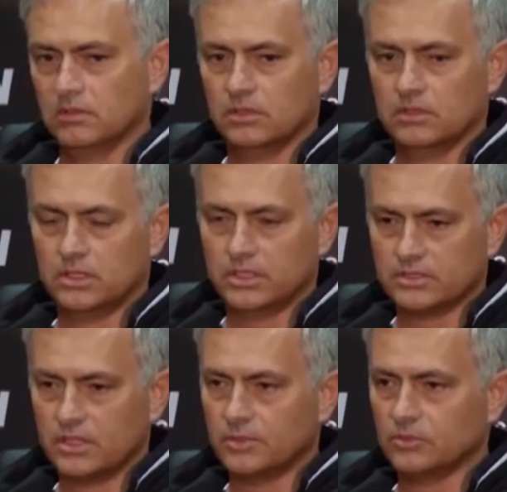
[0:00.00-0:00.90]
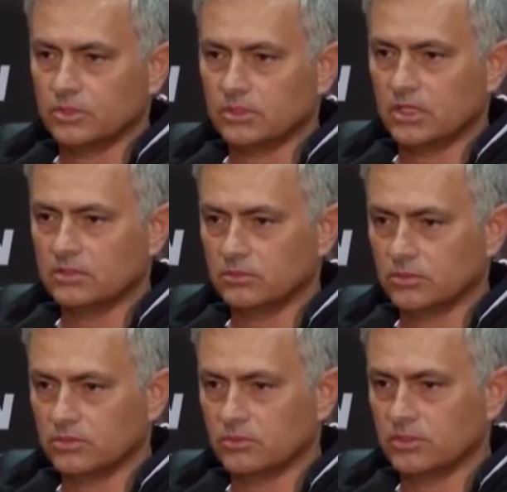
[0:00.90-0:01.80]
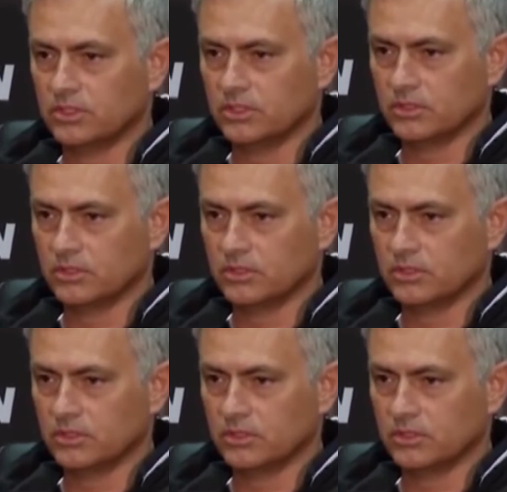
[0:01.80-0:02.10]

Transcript: The last time I won a title was 1 year